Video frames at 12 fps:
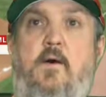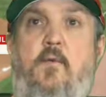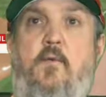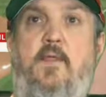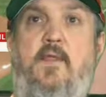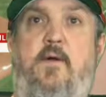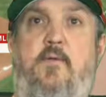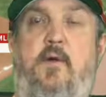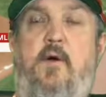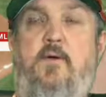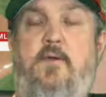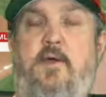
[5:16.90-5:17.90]
with a
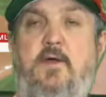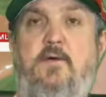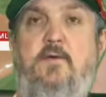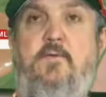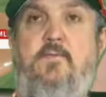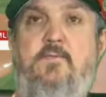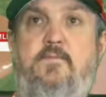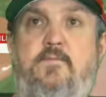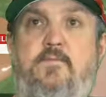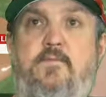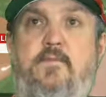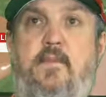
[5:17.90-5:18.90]
Roku,
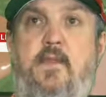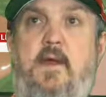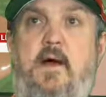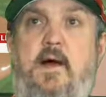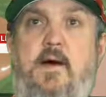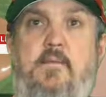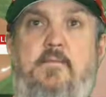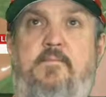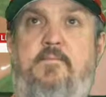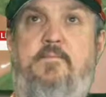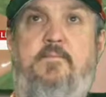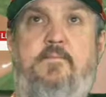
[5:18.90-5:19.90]
uh,
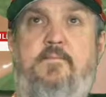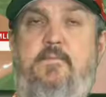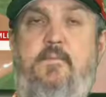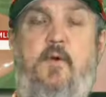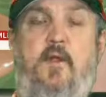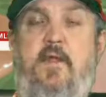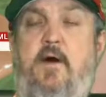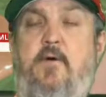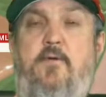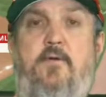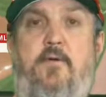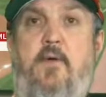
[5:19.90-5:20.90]
one of the
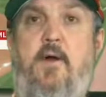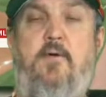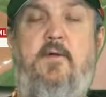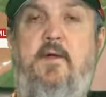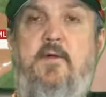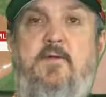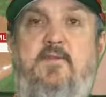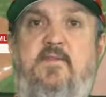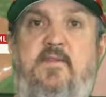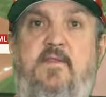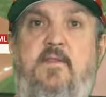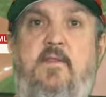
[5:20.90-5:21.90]
older
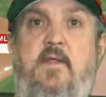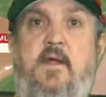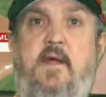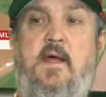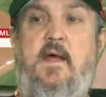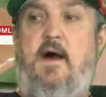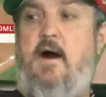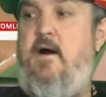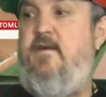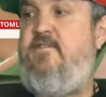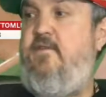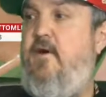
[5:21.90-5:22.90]
Rokus, and I
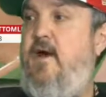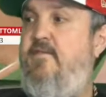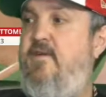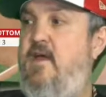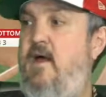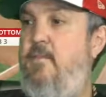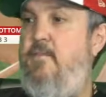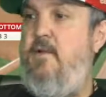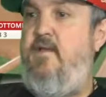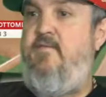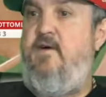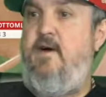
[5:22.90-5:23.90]
also have a
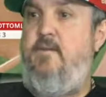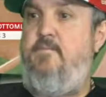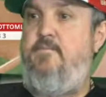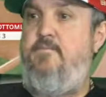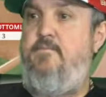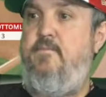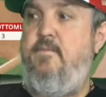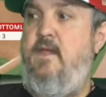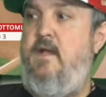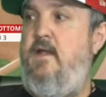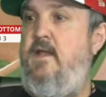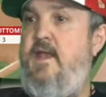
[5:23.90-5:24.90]
couple of
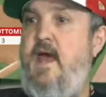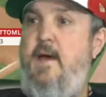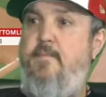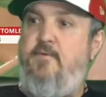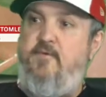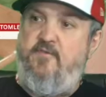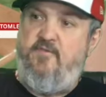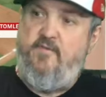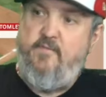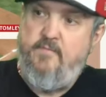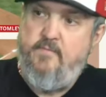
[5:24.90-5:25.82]
little adapters